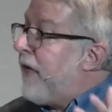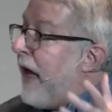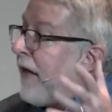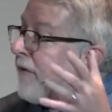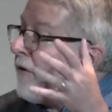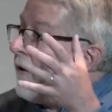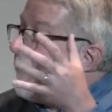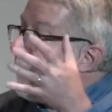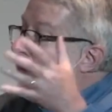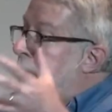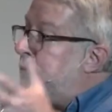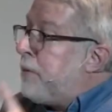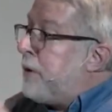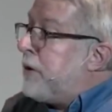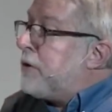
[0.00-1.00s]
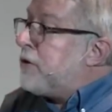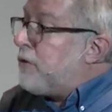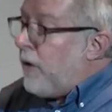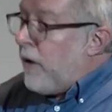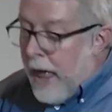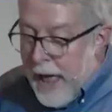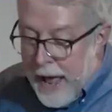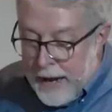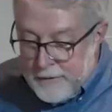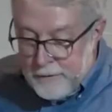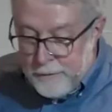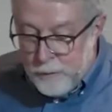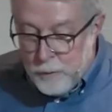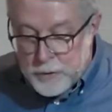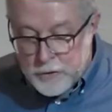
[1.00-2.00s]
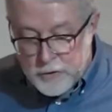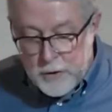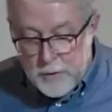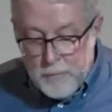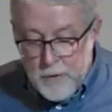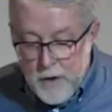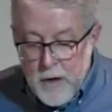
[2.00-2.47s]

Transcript: That's our spiritual act of worship.